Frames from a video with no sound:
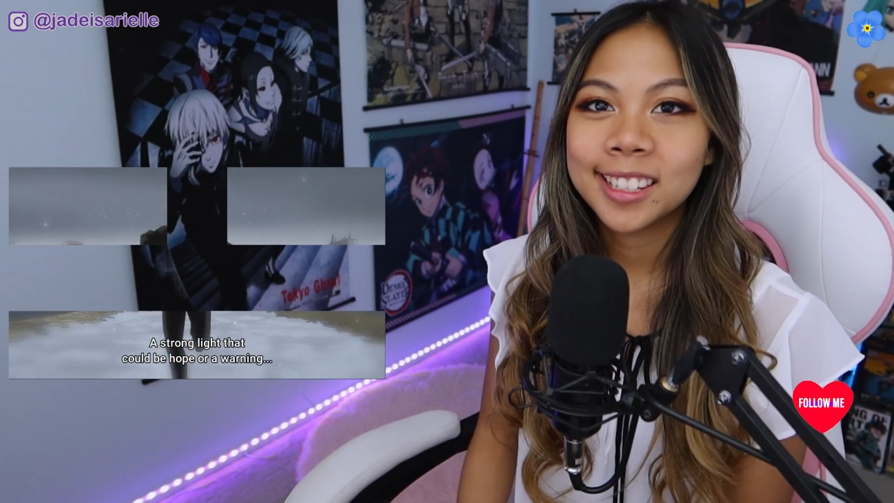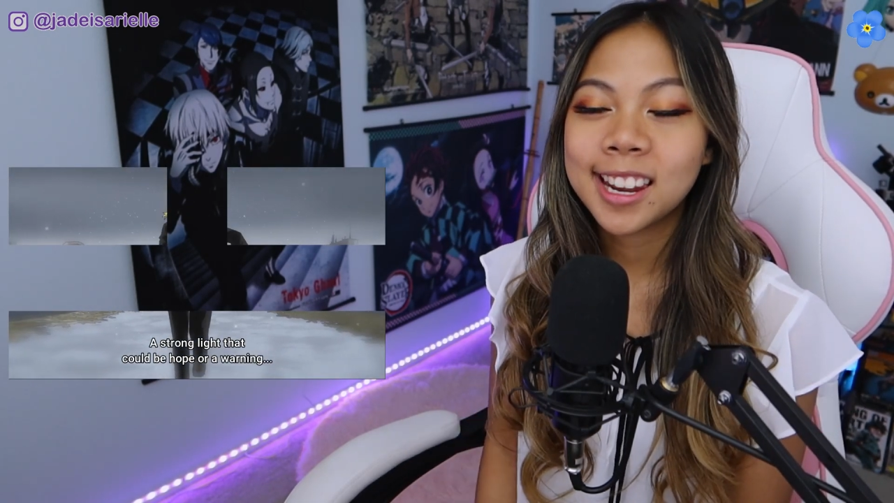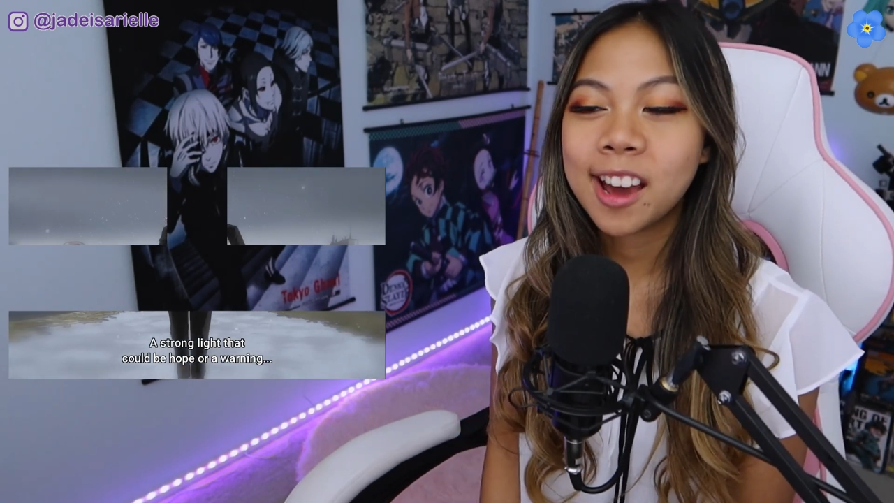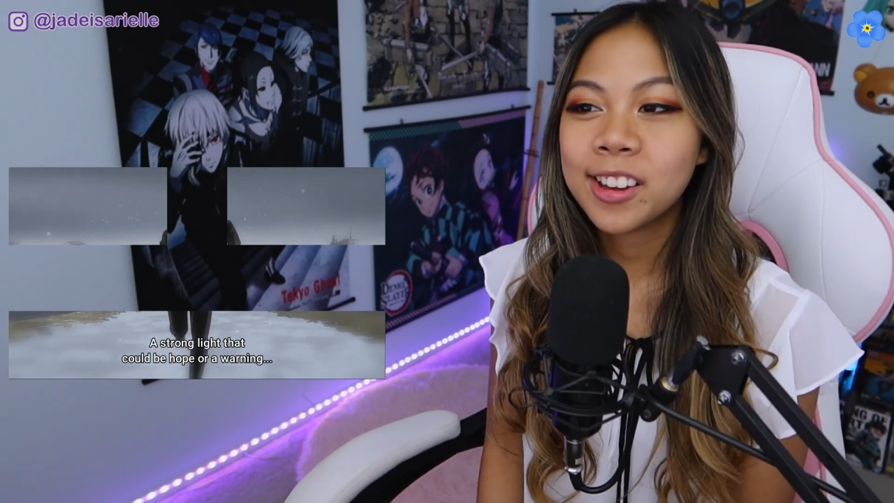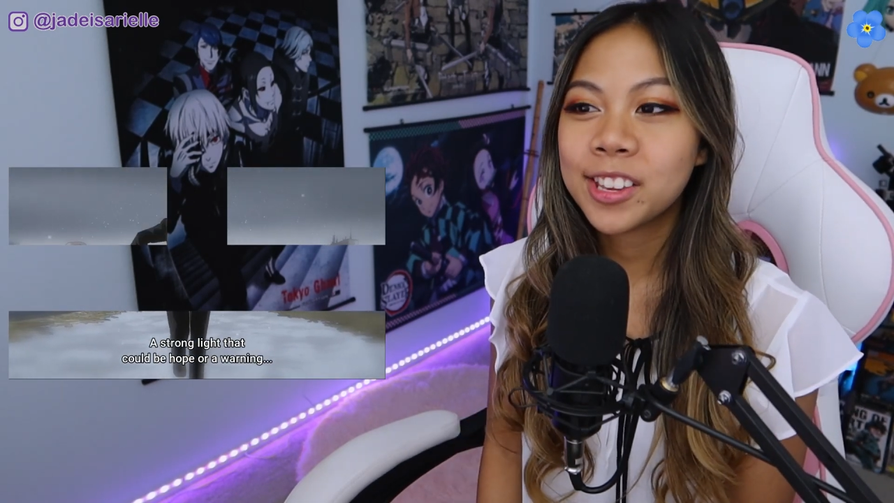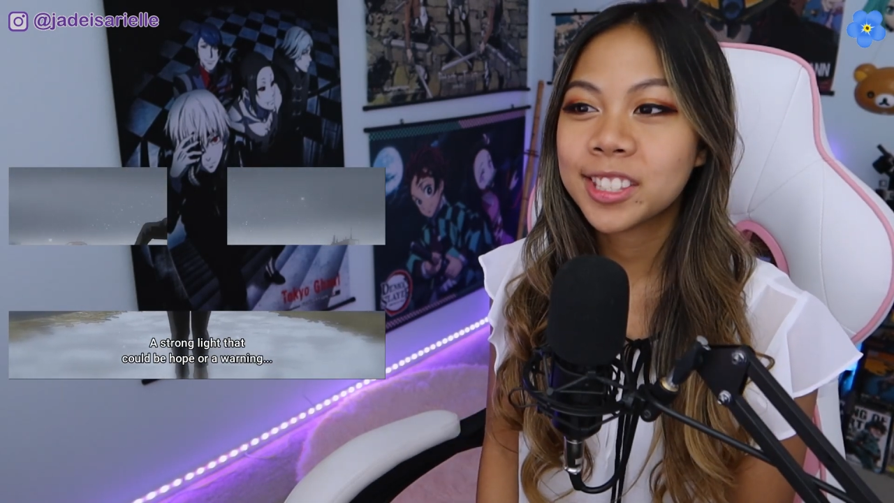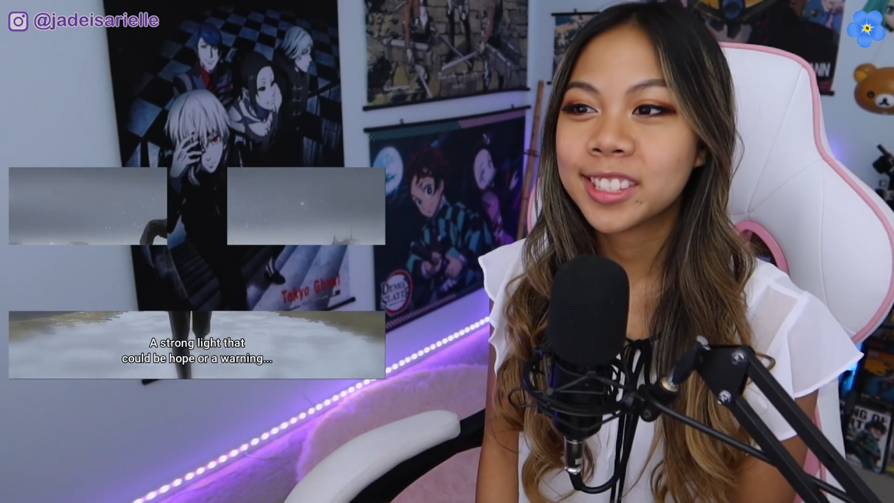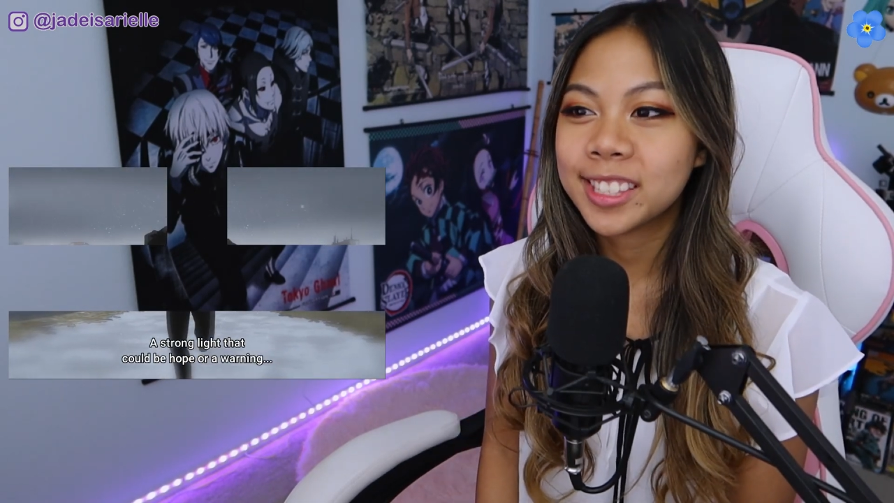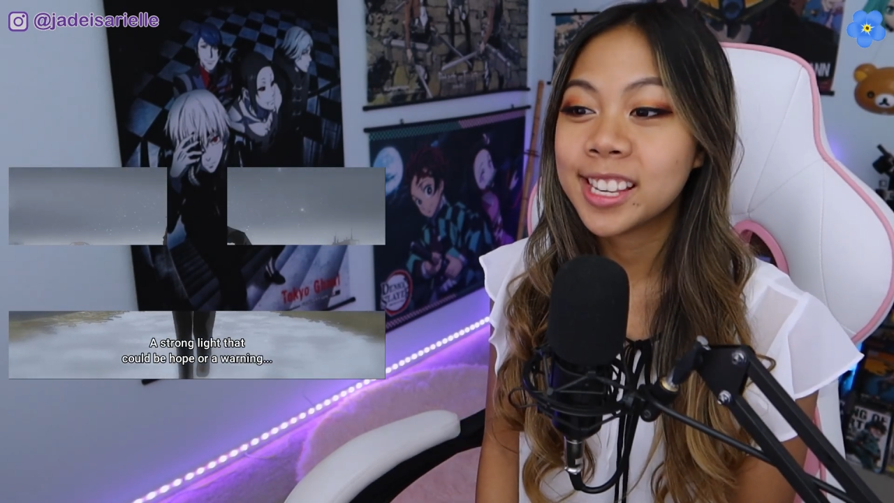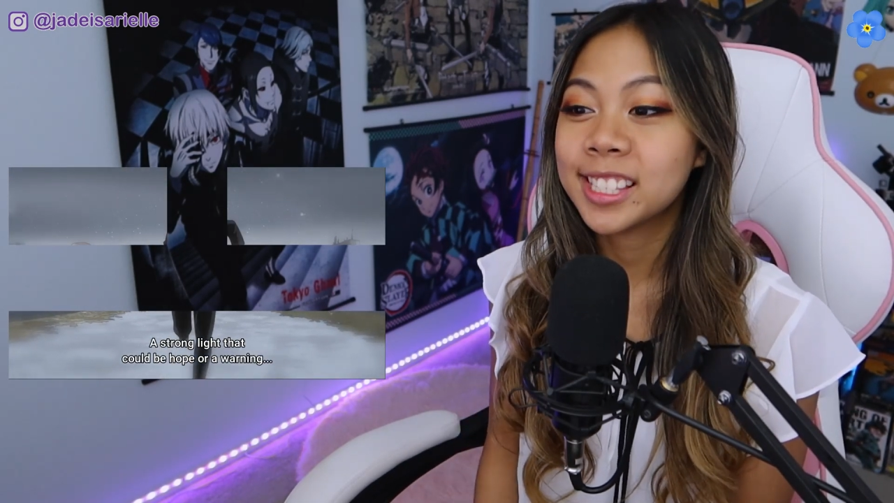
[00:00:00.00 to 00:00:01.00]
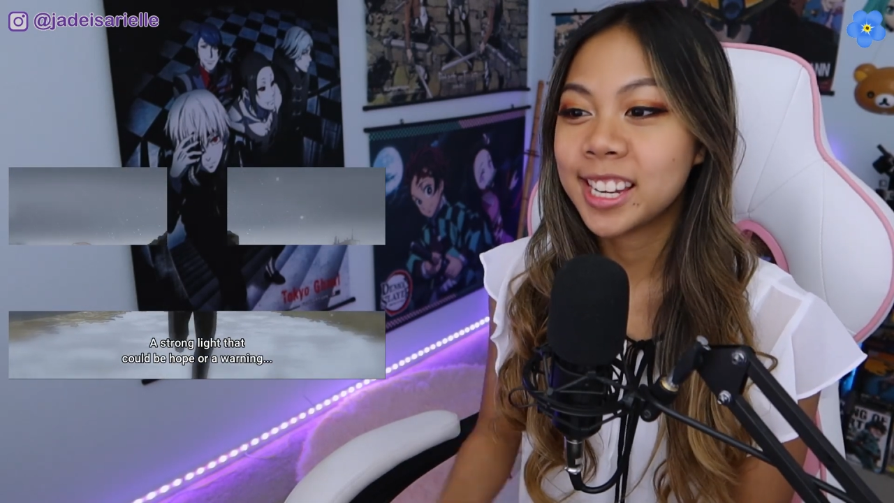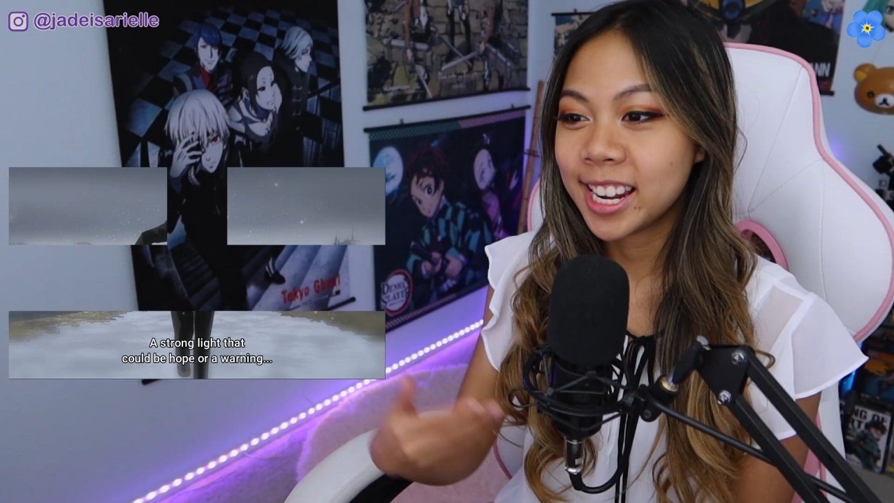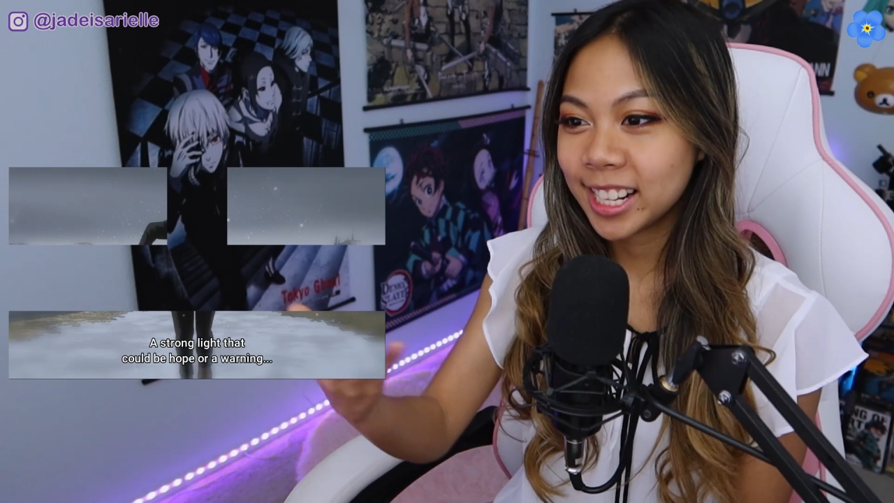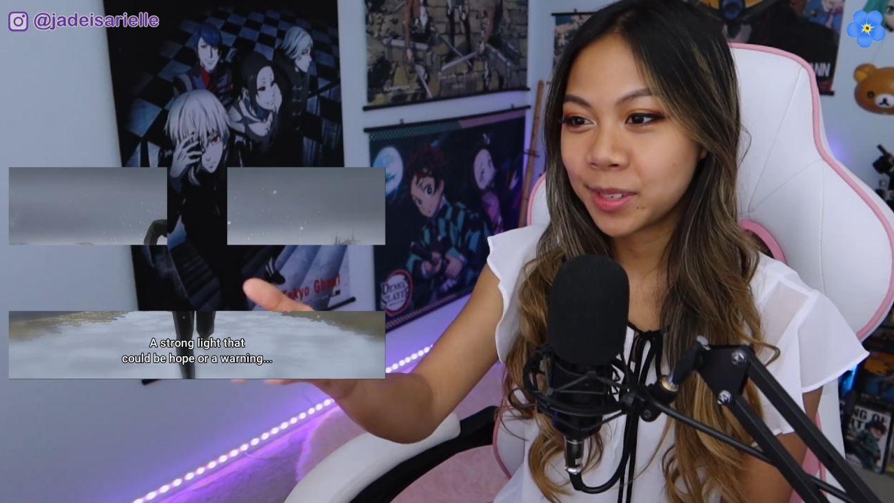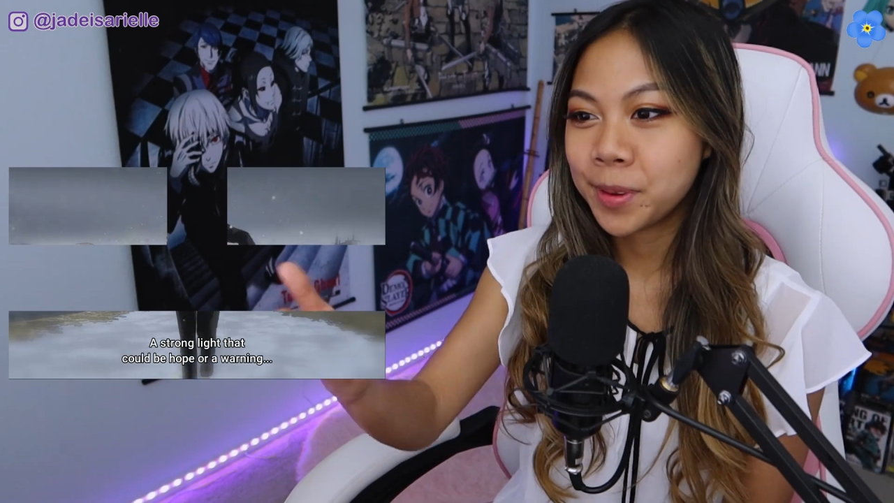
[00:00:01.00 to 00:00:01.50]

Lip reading: now he's needing to